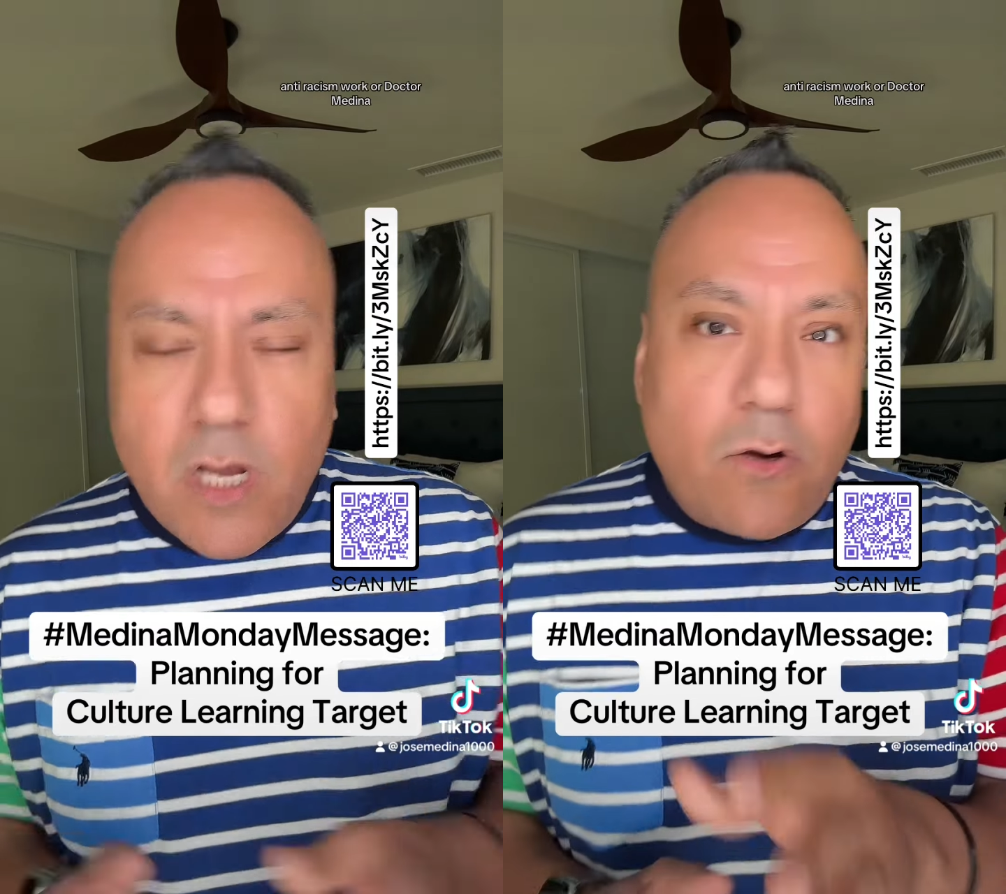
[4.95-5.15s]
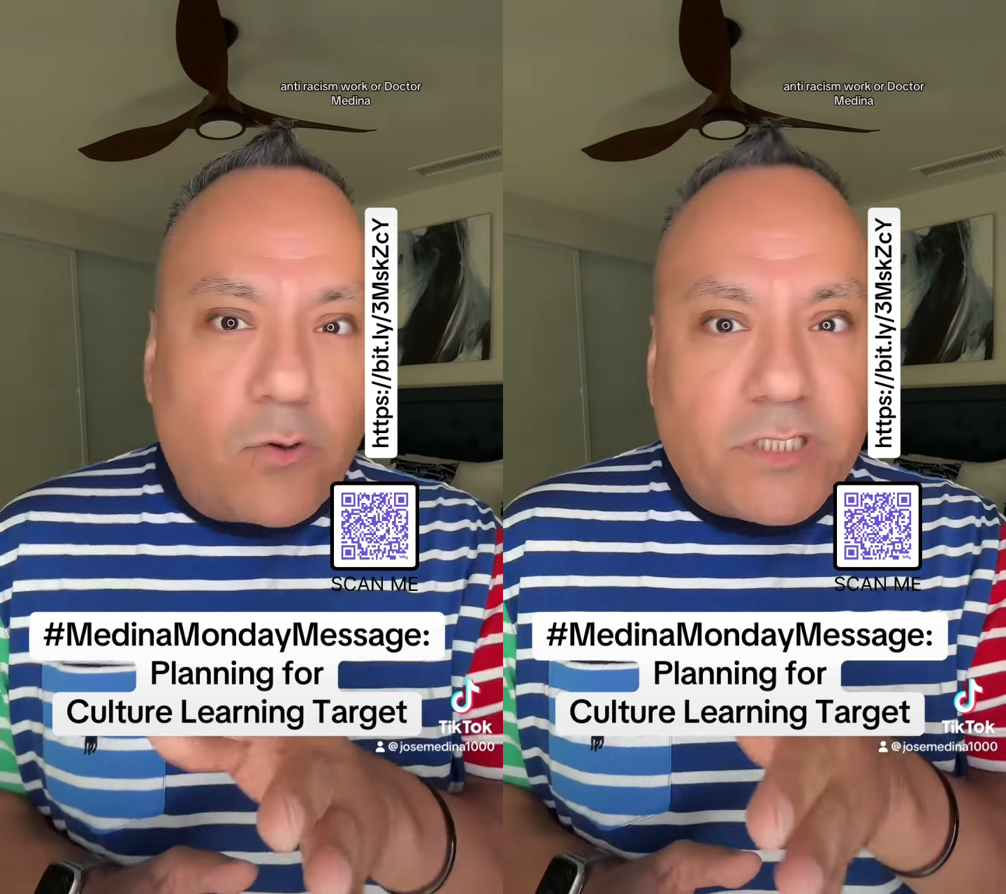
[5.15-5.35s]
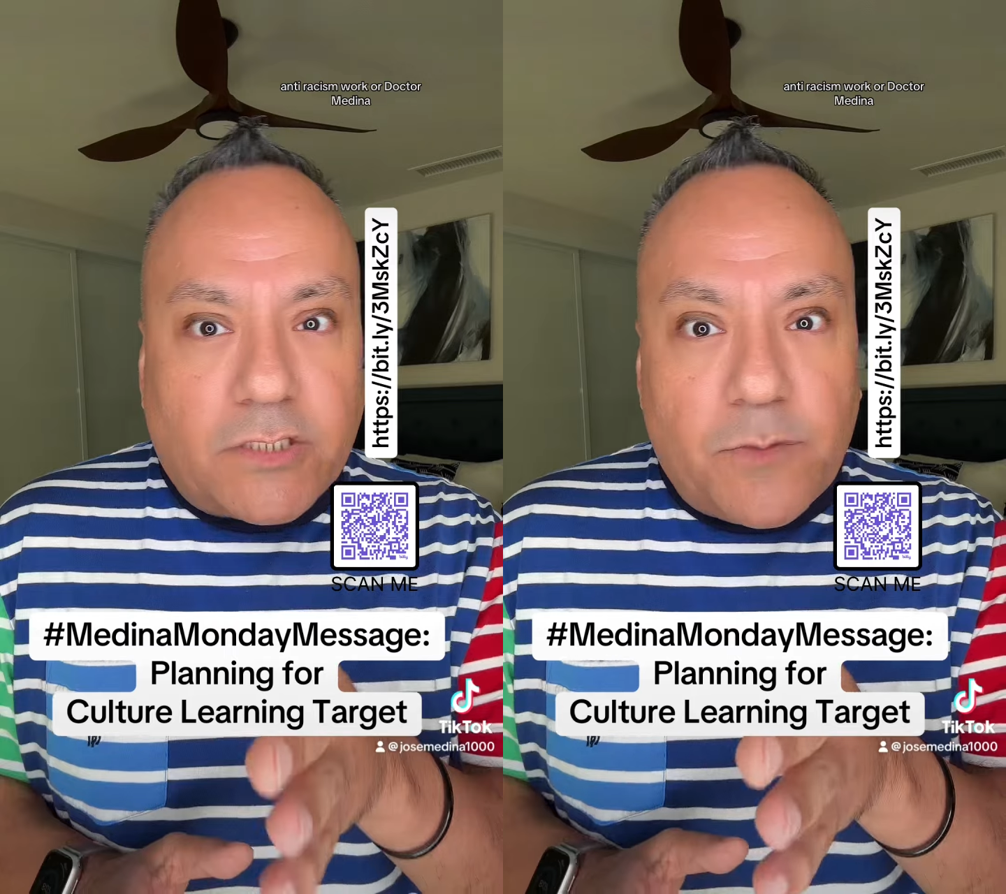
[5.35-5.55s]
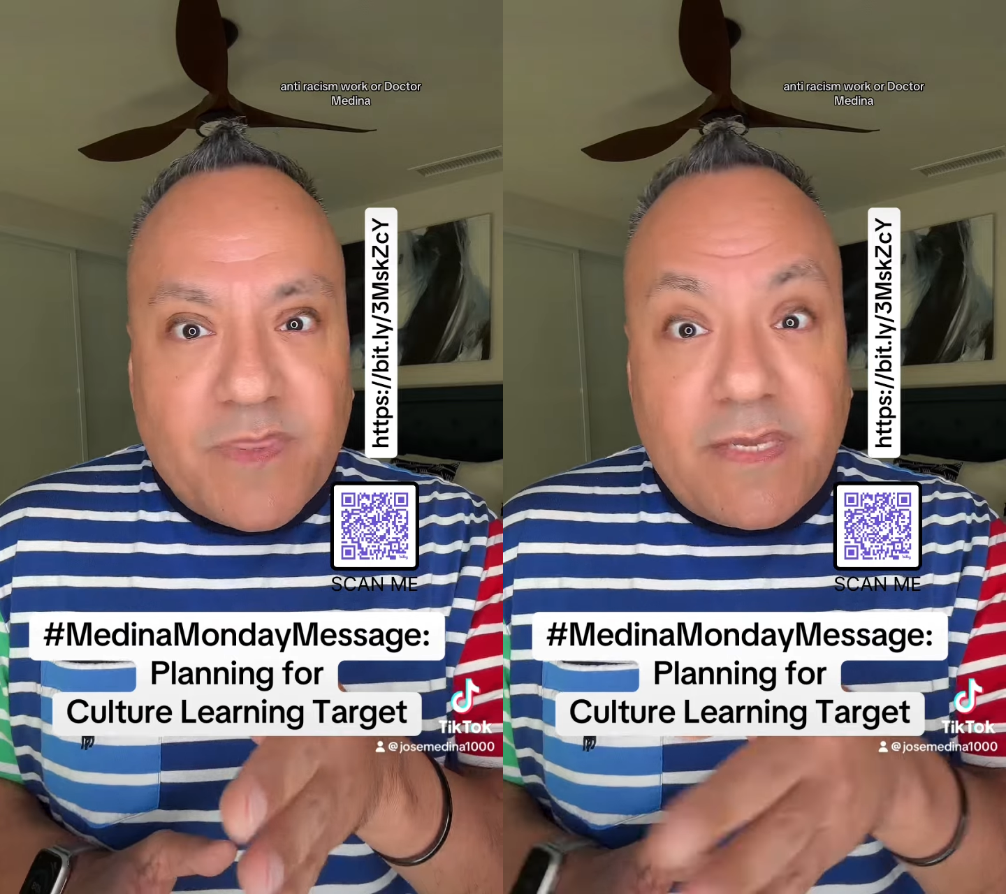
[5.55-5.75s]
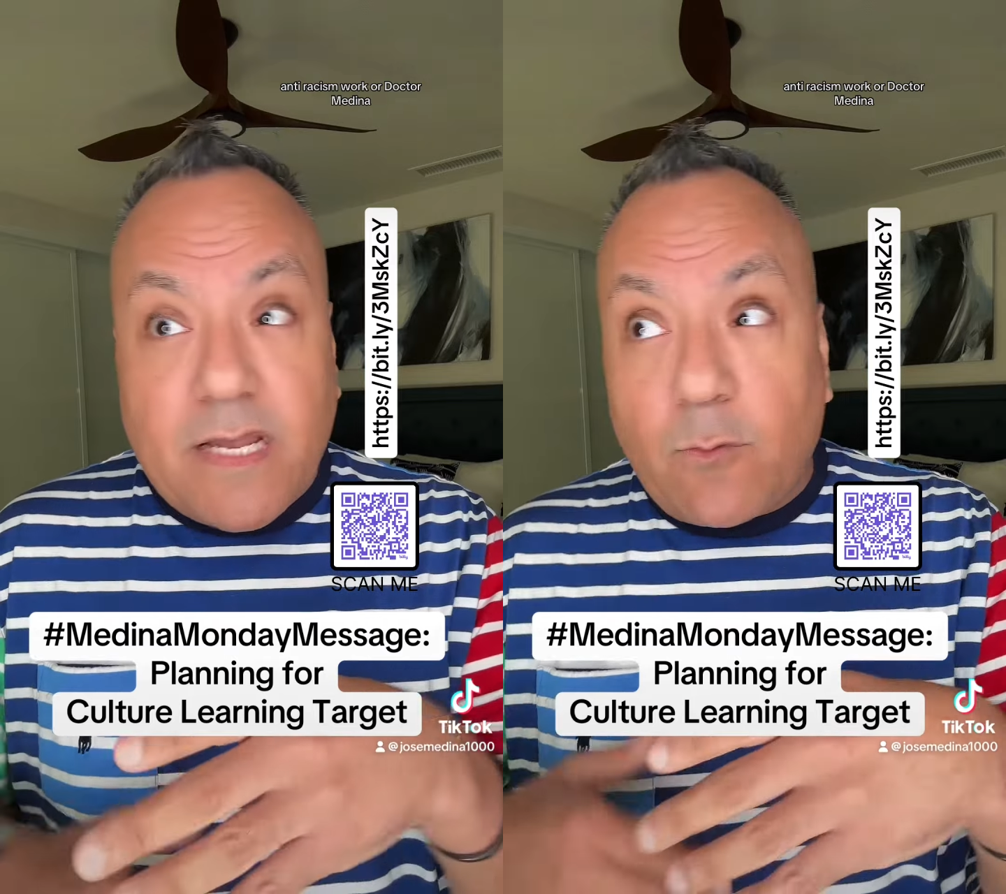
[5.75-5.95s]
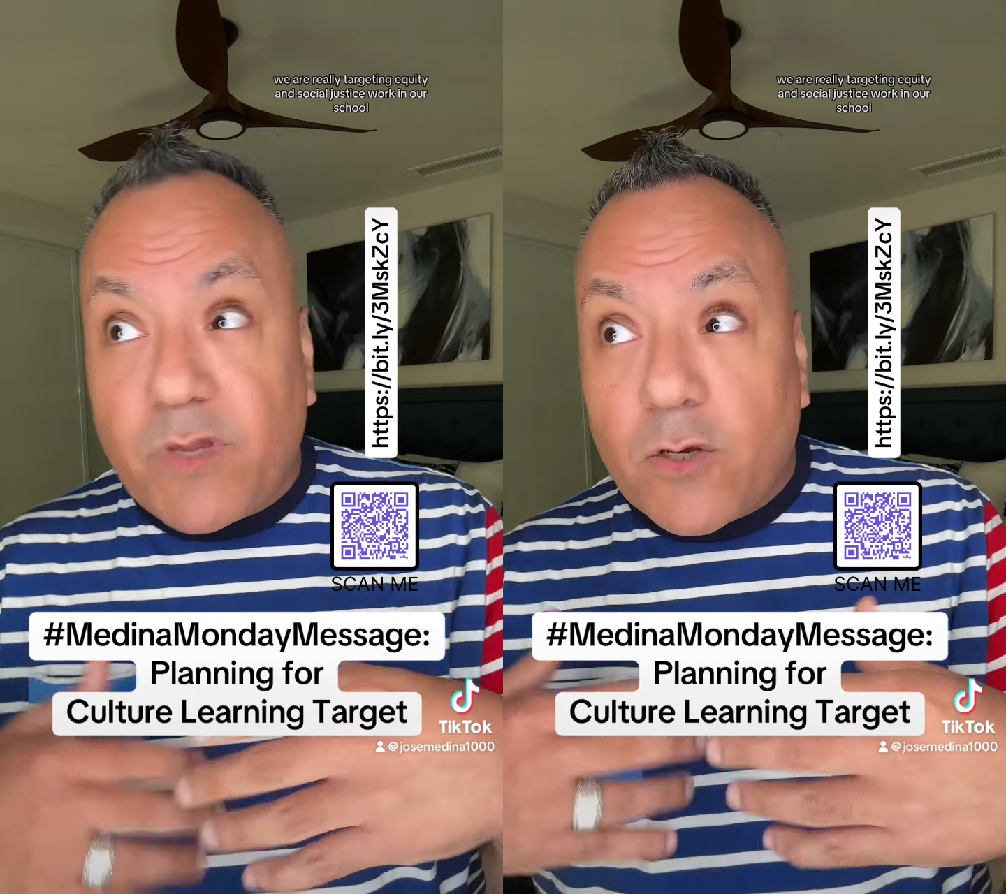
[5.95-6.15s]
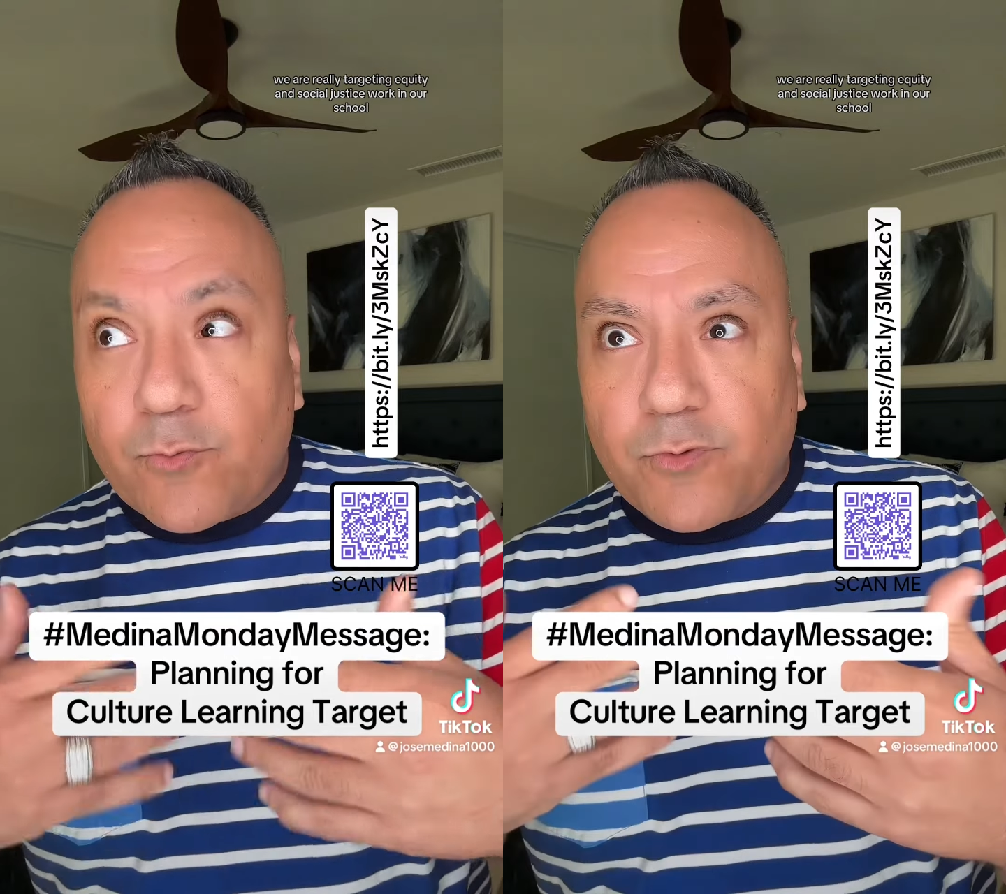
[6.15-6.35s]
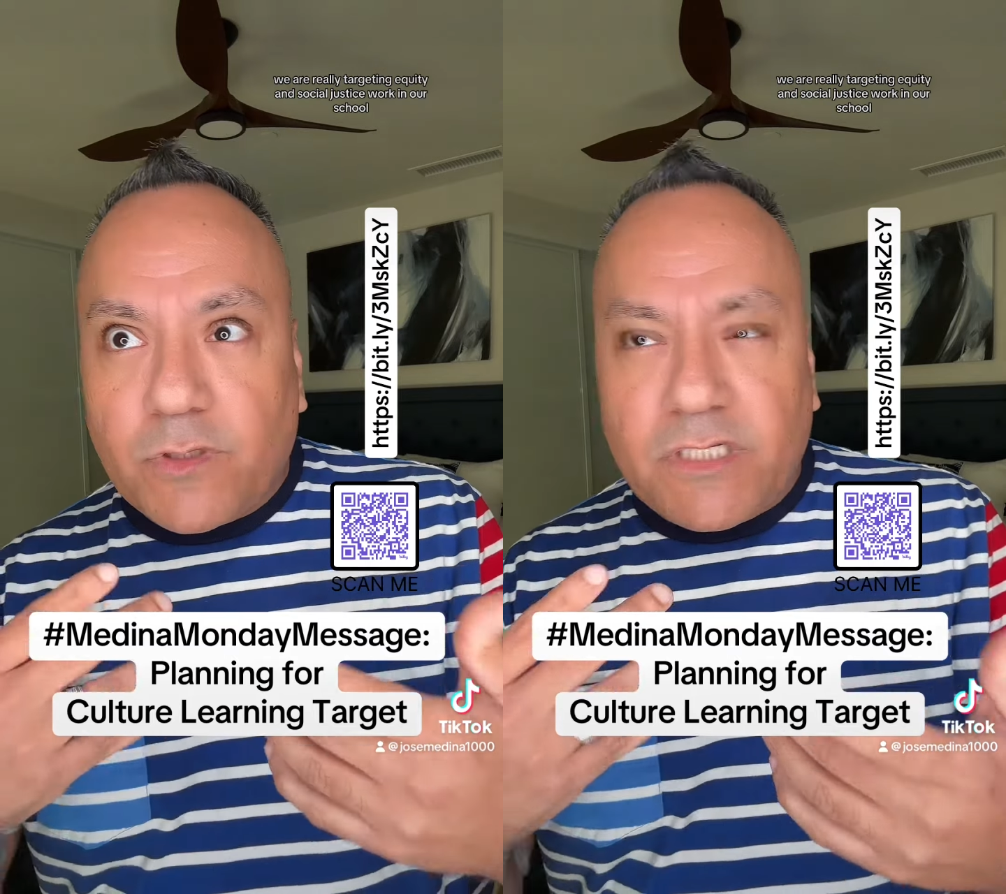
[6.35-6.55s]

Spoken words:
Or Dr. Medina, we are really